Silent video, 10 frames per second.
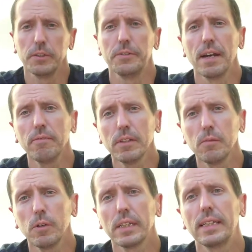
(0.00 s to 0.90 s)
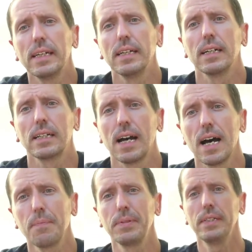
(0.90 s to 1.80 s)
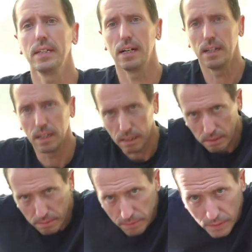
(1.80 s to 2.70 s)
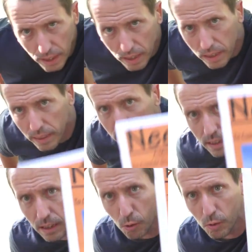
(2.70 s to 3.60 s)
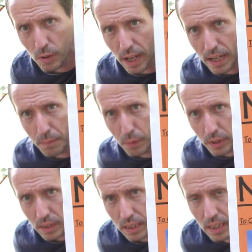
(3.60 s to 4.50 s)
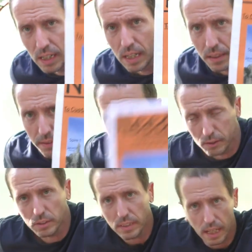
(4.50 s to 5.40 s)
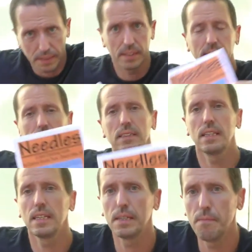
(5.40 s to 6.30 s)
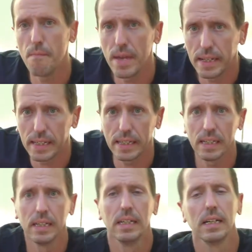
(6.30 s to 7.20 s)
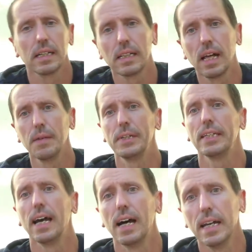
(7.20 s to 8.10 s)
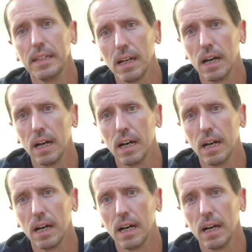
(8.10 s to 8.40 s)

Definitely want to get a copy of the local guidebook, Needles, and this is the mini climbing guide.